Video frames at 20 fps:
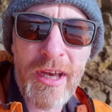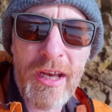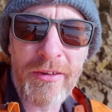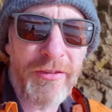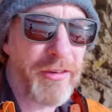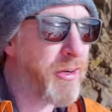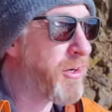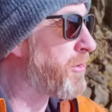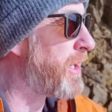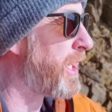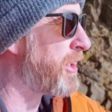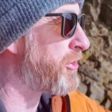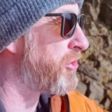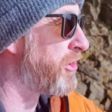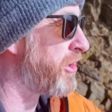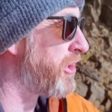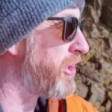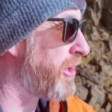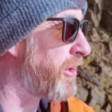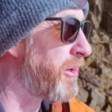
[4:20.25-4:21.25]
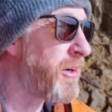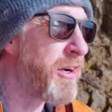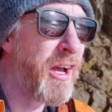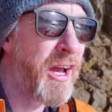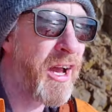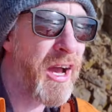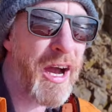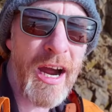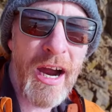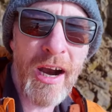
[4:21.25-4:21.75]
as they're crashing here,
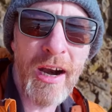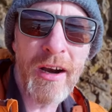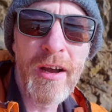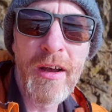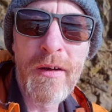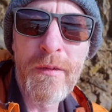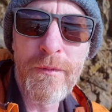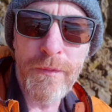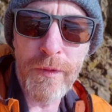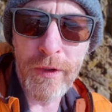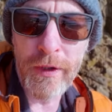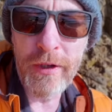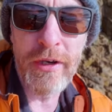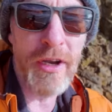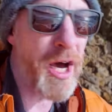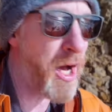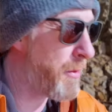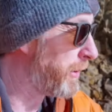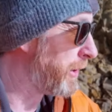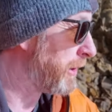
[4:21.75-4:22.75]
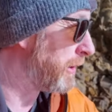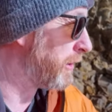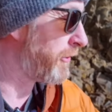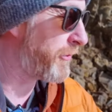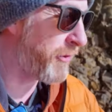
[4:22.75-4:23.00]
are phenomenal.